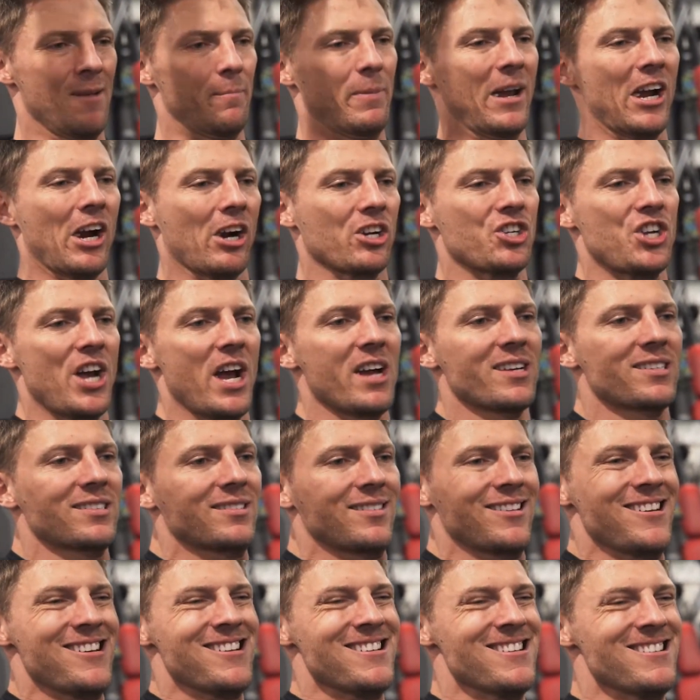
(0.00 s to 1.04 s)
Bigger
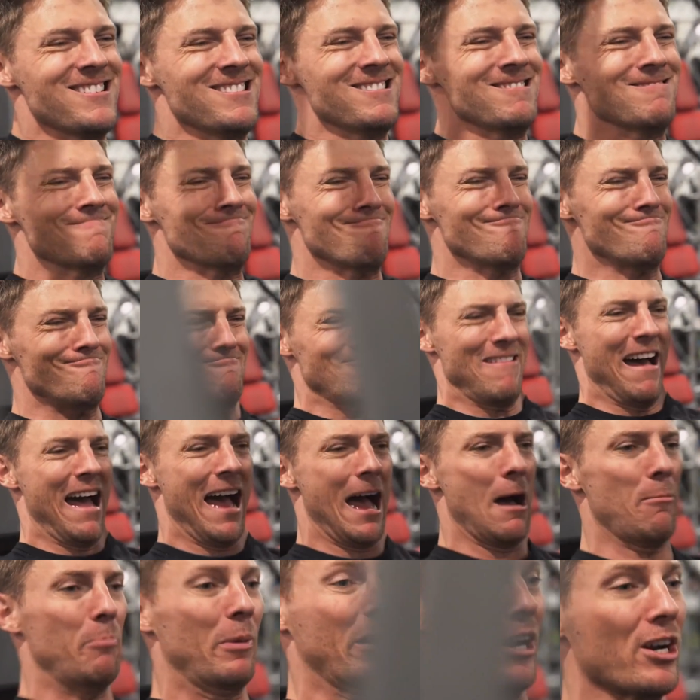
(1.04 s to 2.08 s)

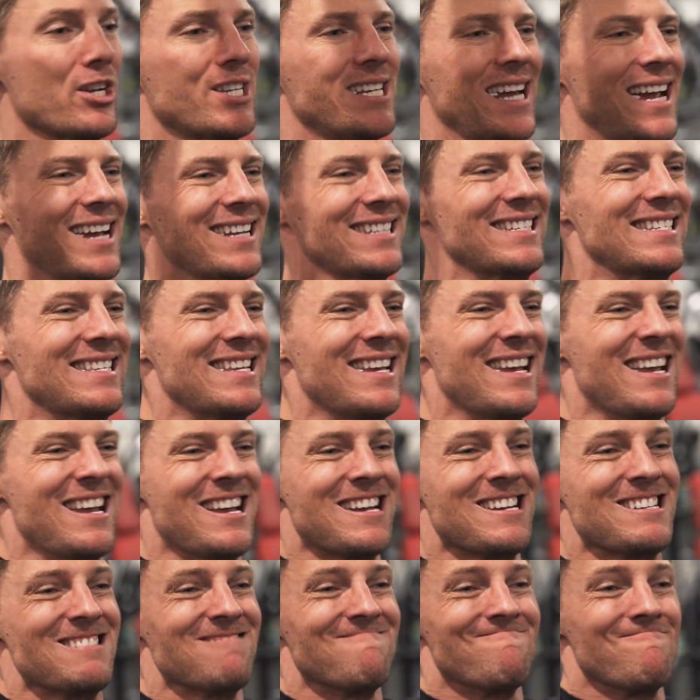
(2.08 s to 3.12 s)
chest, bigger chest.
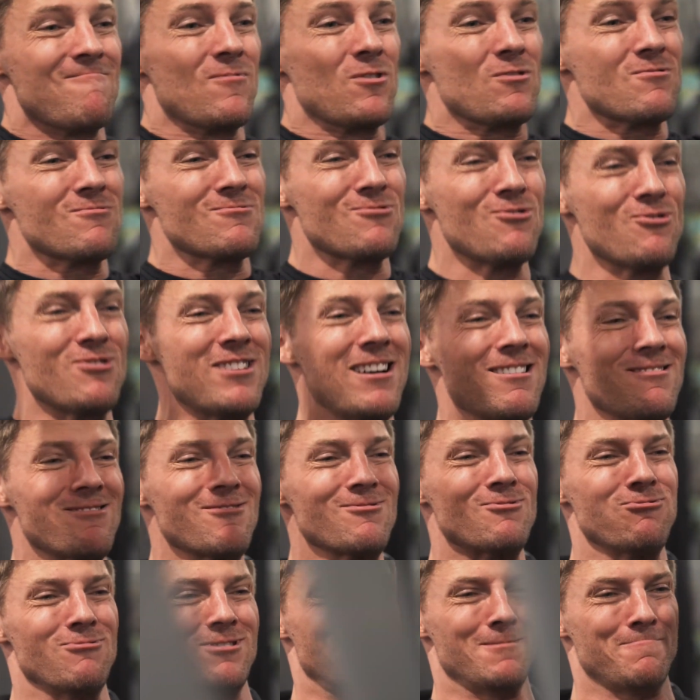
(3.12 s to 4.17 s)

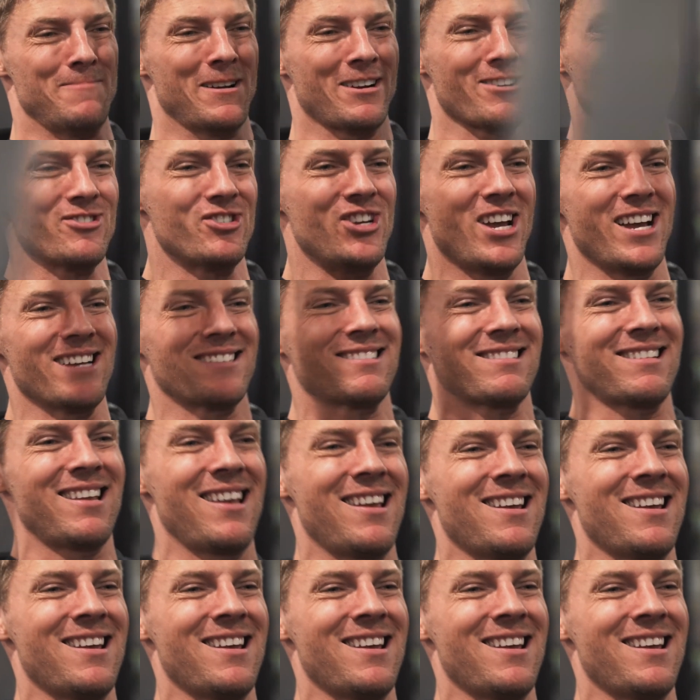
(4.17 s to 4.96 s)
2020, bigger chest.